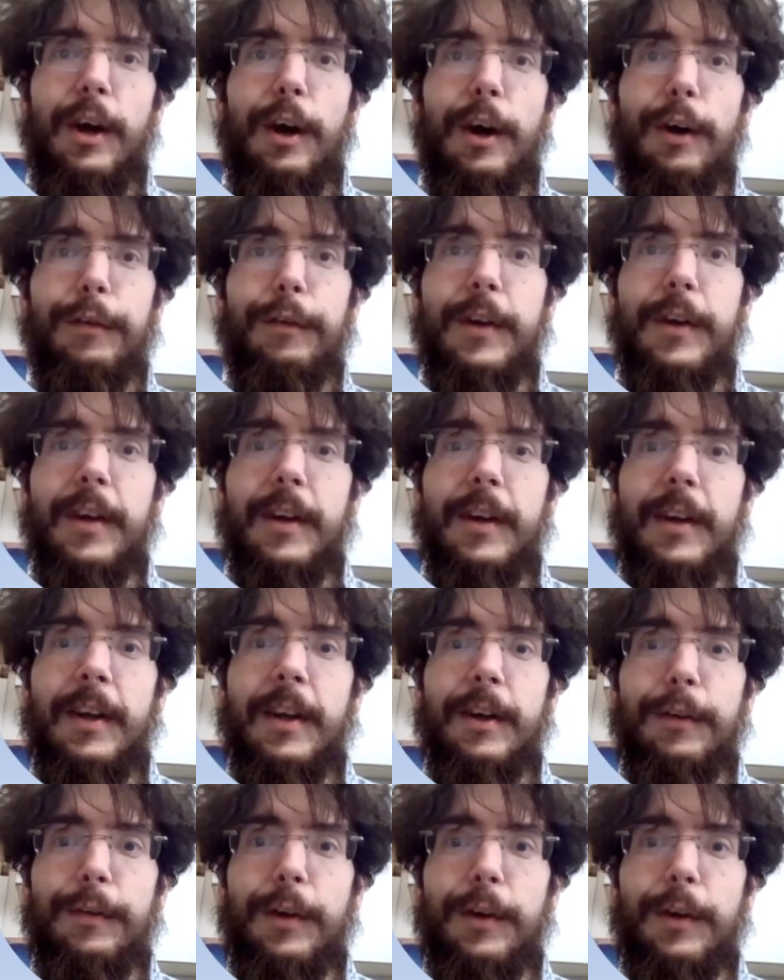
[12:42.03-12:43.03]
of the
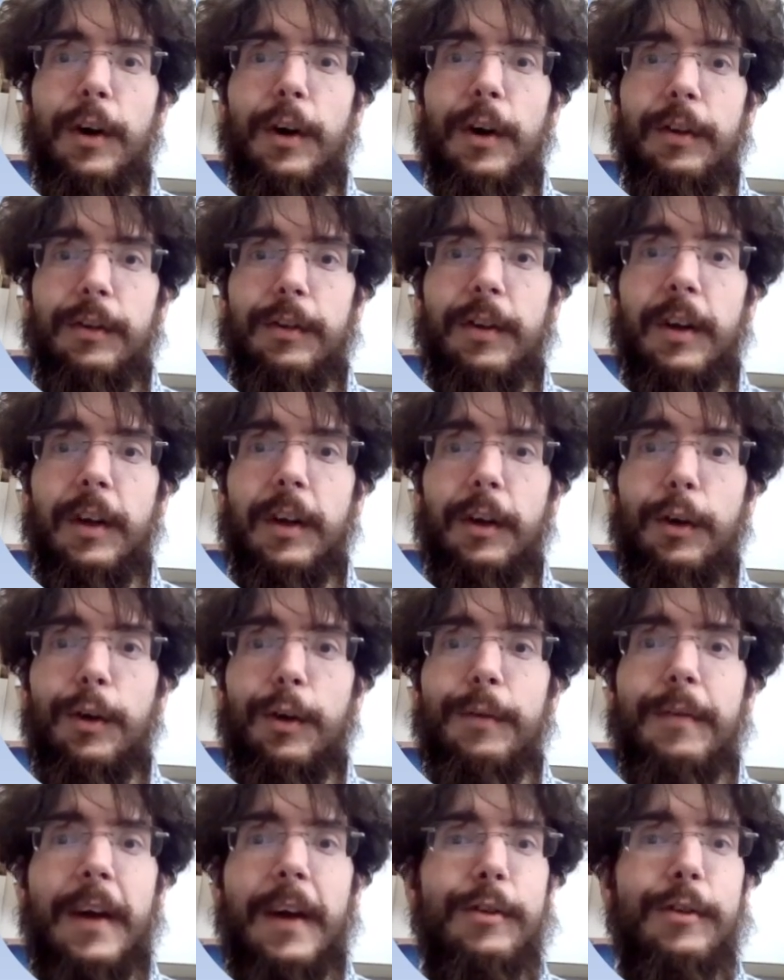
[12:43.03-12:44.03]
idea of the Gothic
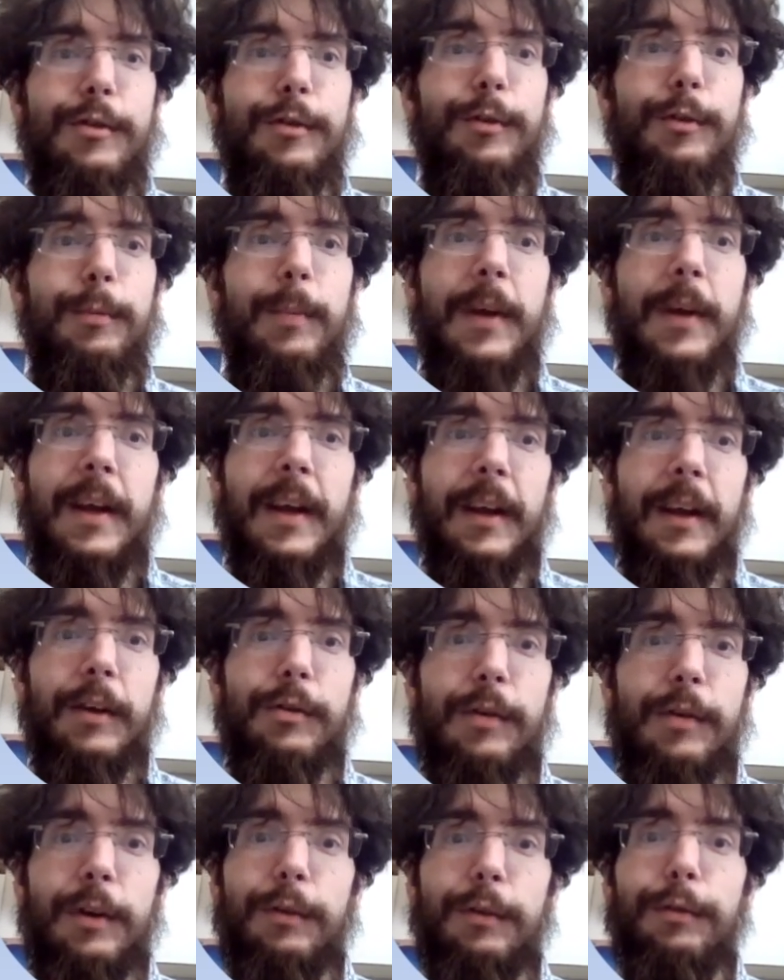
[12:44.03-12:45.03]
conventions being
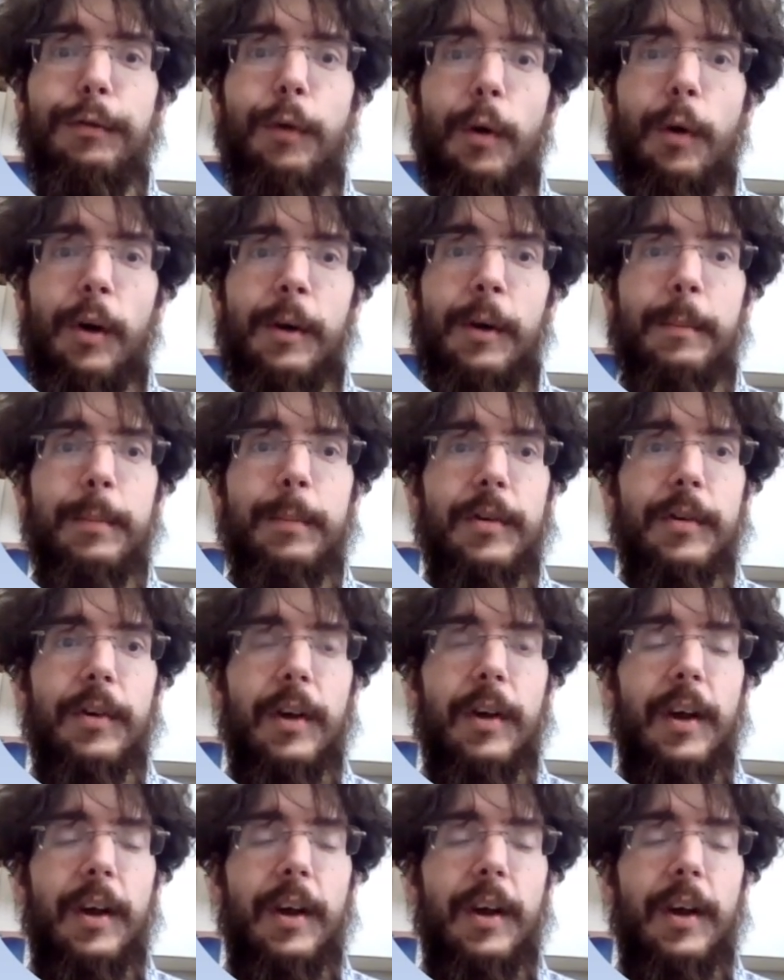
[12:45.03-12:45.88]
transformed